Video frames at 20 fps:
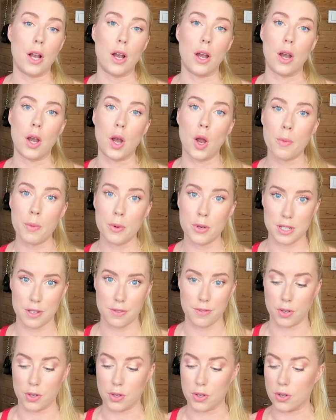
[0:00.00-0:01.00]
a lot more
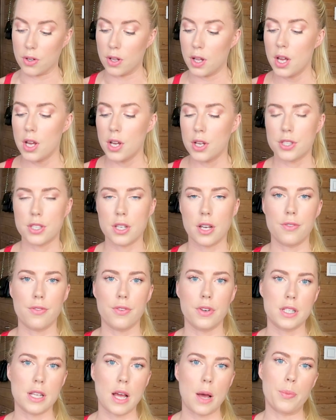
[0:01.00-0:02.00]
difficult. So
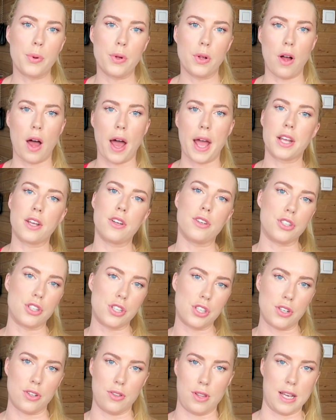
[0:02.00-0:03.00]
for example, I could
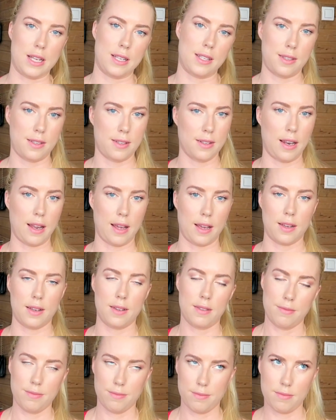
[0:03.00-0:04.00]
just do this
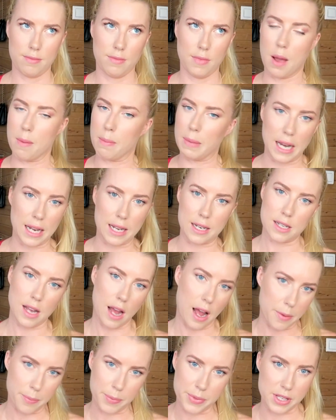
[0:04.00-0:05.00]
like a million
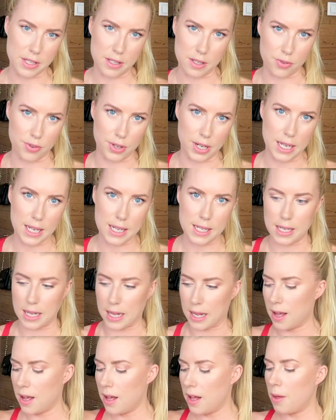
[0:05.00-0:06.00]
times. This is really
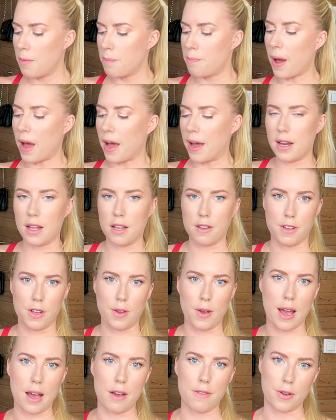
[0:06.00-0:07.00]
easy, but if
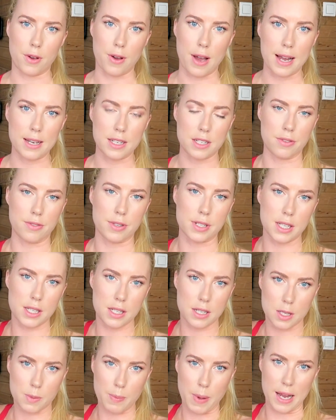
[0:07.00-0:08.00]
you have your hand in a
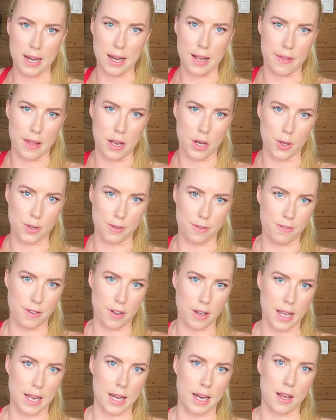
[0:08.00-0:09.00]
resistance band and then your
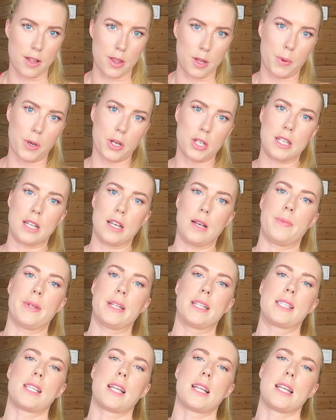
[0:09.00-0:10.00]
foot in it at the bottom,
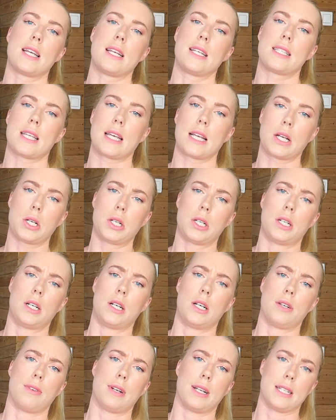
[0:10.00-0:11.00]
then suddenly it's like,
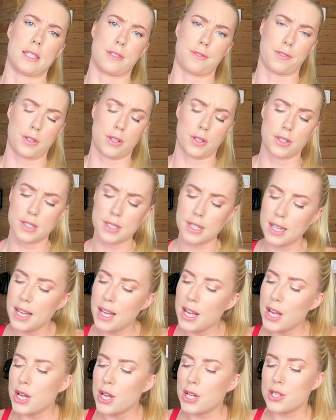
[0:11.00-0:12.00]
oh, really difficult.
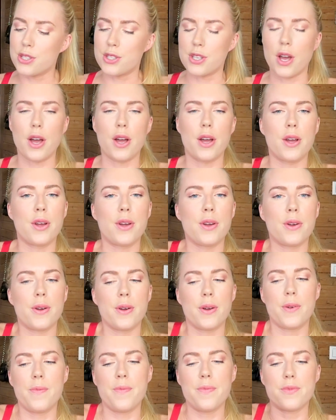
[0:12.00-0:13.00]

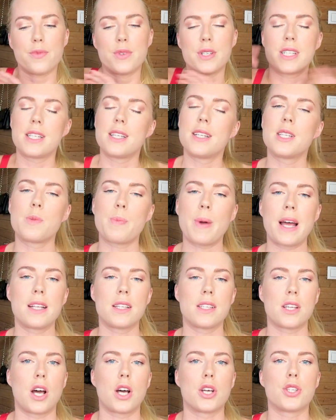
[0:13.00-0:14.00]
So resistance
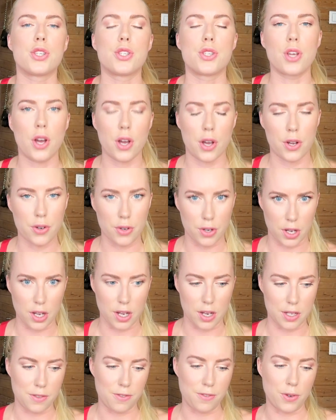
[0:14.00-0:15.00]
bands are so
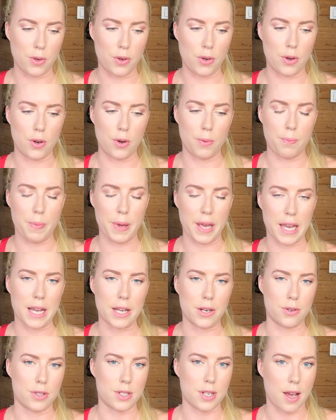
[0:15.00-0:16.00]
good for being
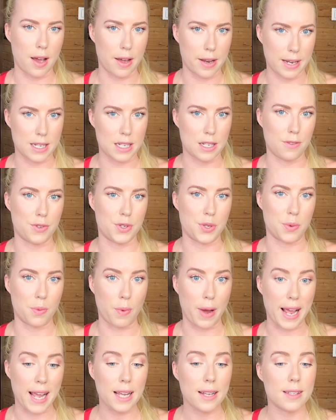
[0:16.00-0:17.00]
an alternative to
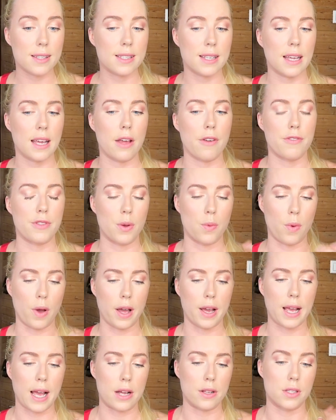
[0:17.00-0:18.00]
weights if the
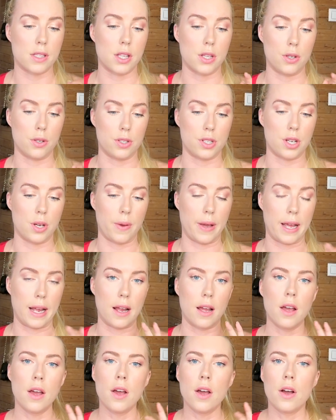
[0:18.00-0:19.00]
workouts that you're
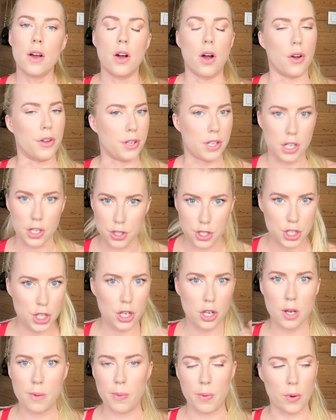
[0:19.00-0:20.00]
doing on
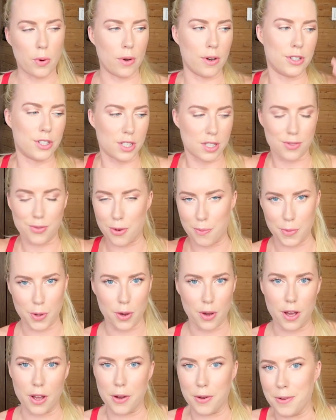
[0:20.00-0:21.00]
YouTube or just from
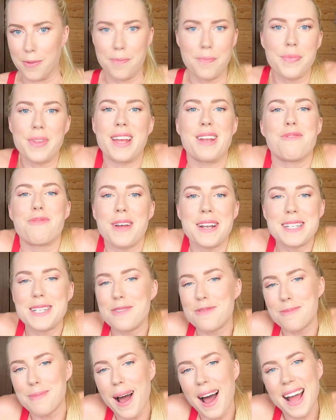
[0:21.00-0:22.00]
your own
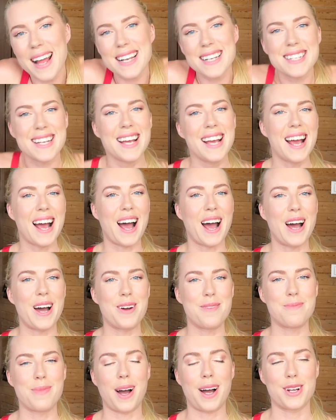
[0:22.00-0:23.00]
inventive mind
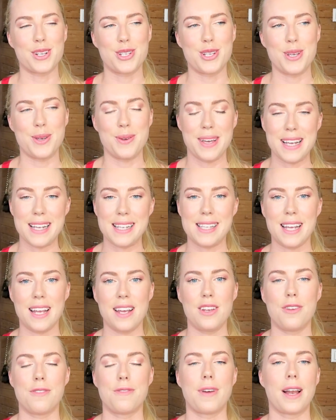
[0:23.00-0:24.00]
are too easy
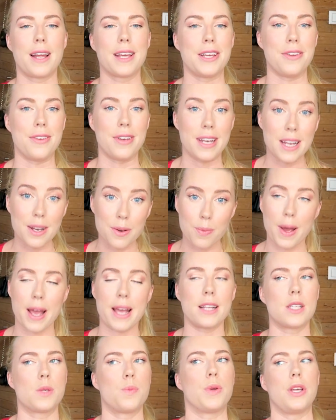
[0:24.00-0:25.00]
and you feel like you need
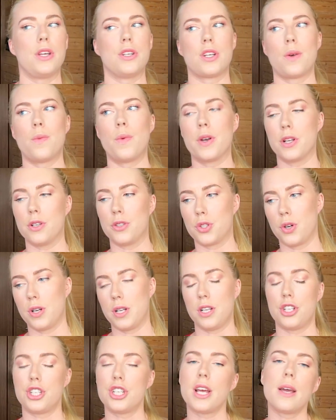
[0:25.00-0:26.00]
weights but you don't want to
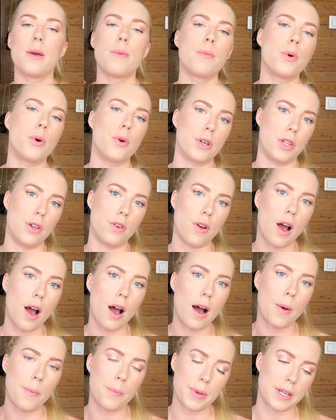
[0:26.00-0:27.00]
join a gym, or you
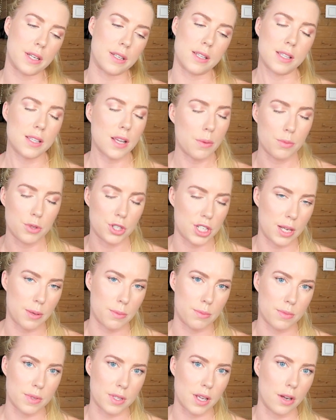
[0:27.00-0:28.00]
can't because some
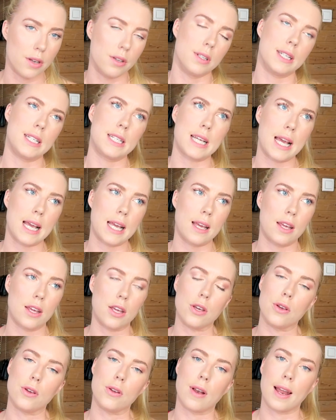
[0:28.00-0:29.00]
gyms only take
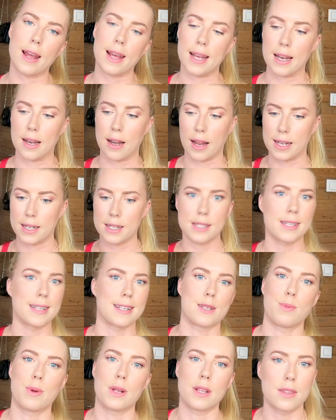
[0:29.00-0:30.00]
you in like
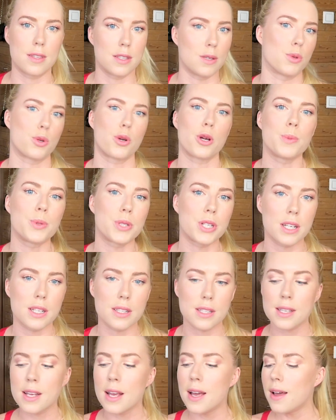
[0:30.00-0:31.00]
6-month
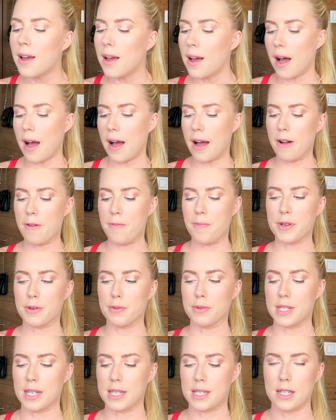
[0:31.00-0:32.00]
subscriptions.
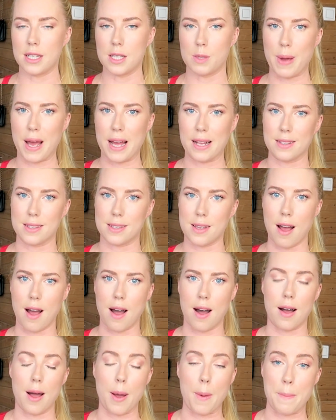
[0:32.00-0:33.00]
Resistance bands
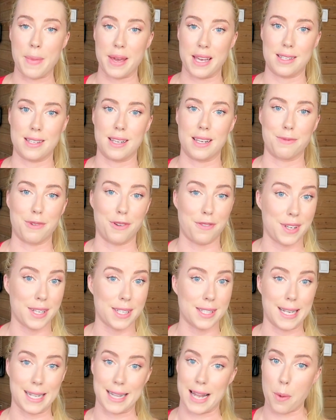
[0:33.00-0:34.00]
are amazing for
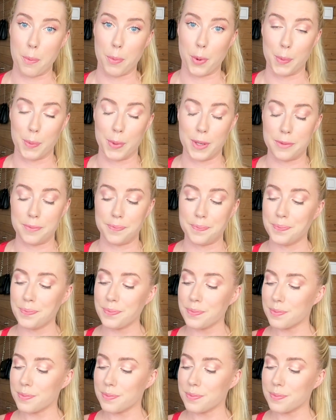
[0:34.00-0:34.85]
fixing that problem.